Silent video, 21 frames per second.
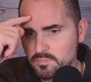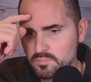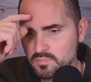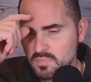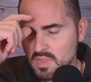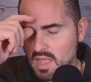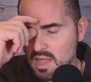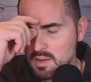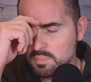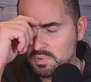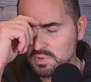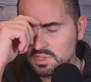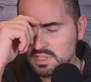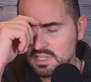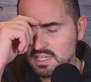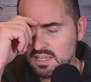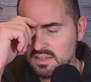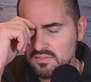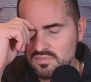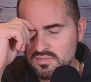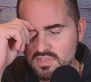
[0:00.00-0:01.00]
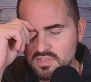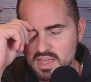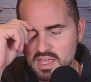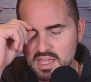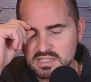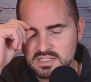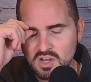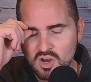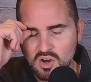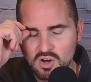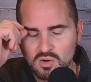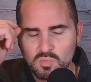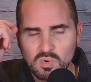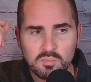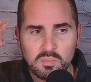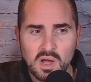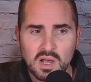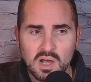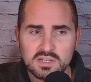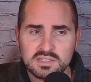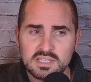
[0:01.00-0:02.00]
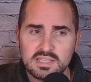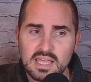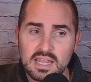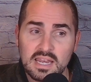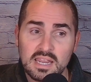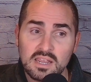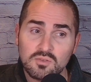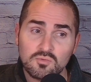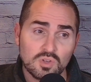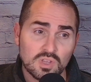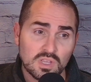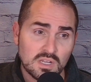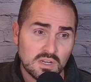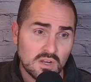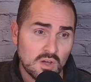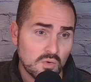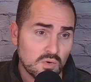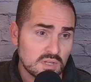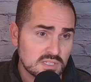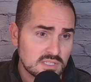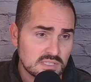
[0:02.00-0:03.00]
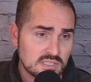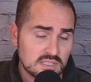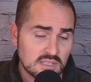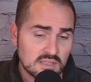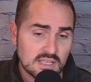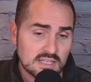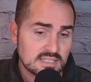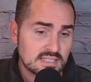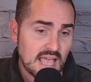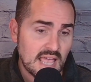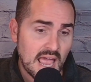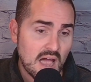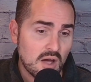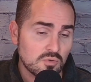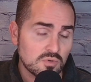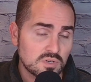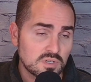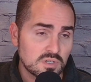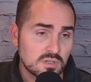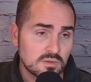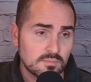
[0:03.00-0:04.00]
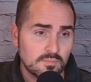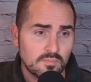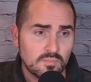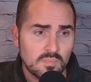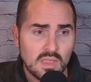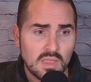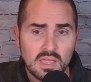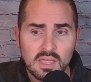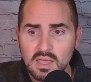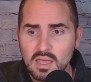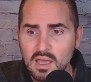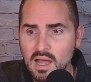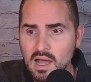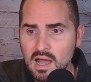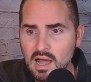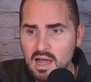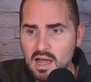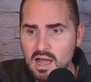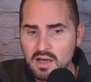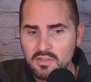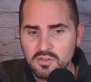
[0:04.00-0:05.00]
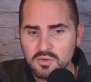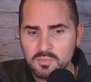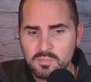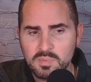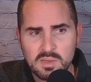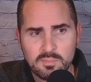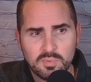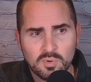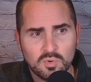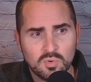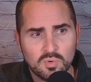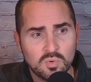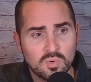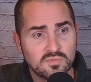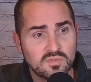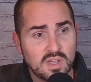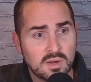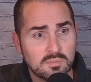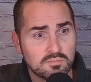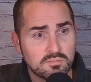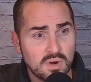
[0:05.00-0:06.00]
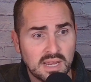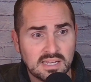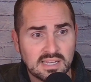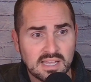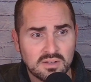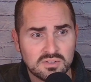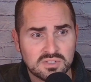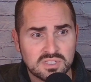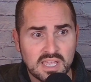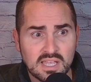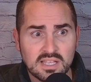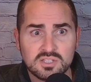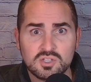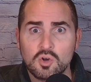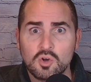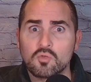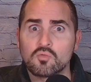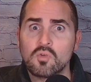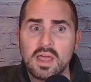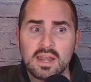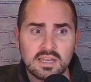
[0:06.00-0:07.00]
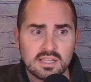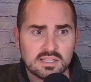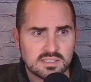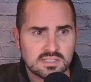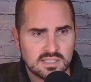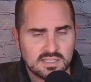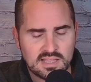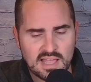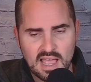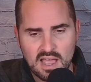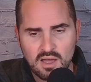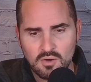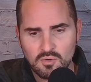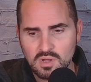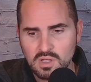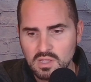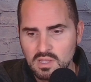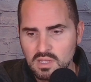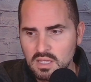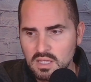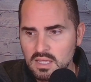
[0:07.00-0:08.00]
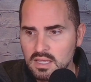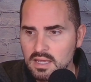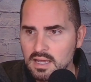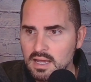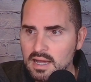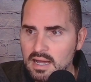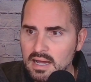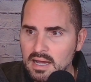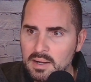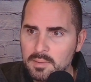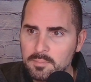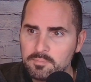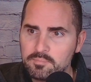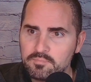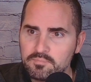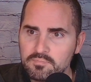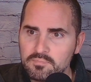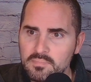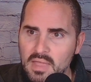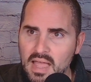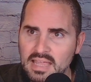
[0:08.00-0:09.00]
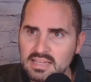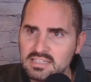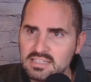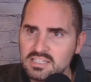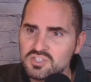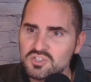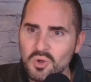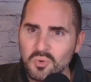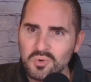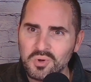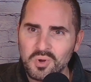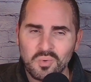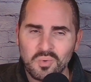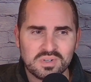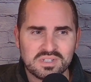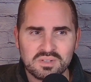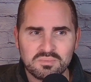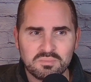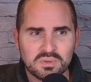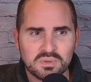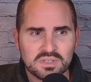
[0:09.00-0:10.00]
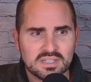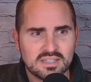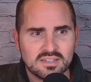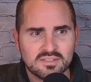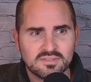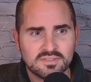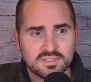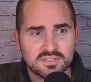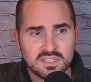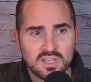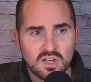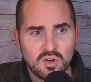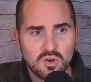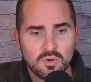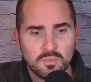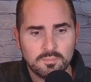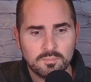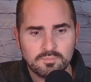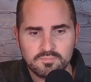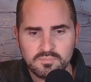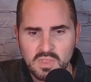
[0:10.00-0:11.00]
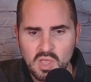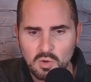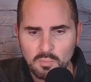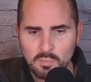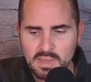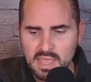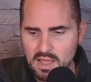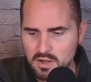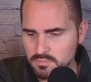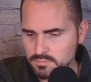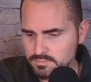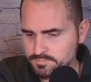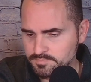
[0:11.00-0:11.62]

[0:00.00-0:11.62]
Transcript: I believe that Hardware Unboxed said they didn't really notice the sound. Other people who have done breakdowns say it's horrendously loud. I just don't know what to believe. So help me out.